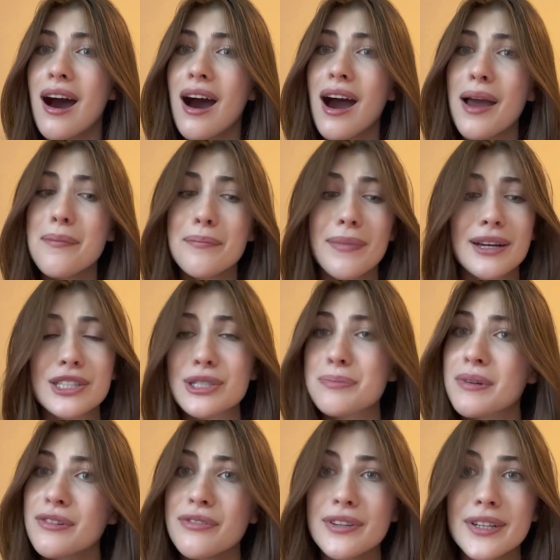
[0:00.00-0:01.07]
I much
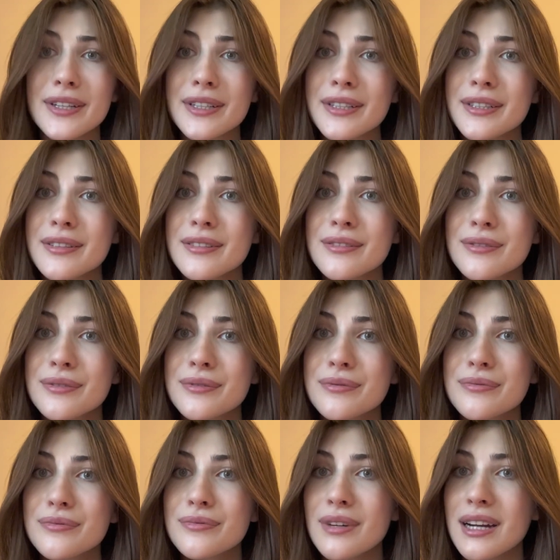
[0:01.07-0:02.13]
prefer
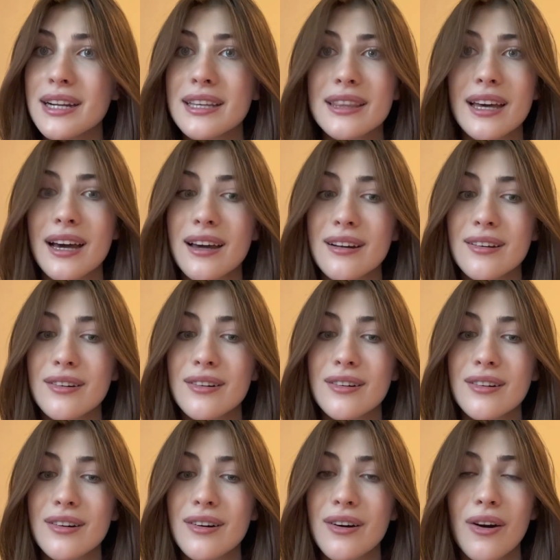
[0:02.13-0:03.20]
writing that
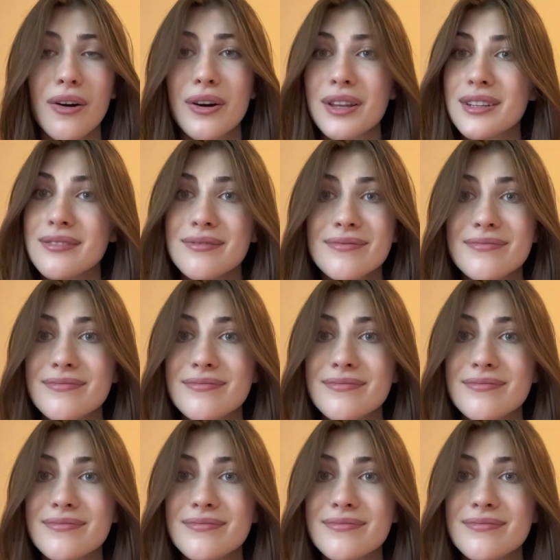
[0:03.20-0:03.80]
on